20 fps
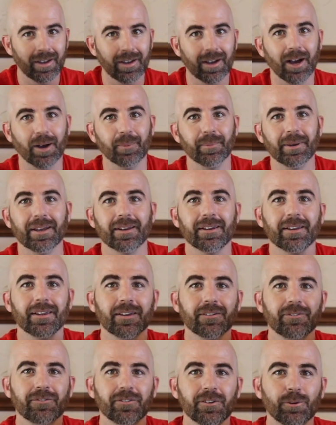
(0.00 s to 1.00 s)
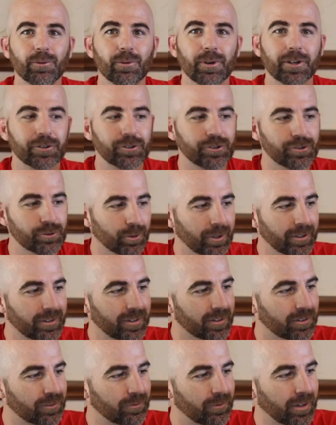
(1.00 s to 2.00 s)
And if you enjoyed
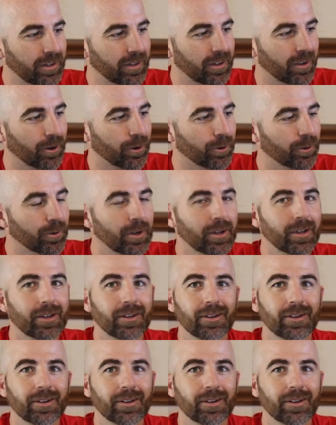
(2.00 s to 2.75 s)
this video,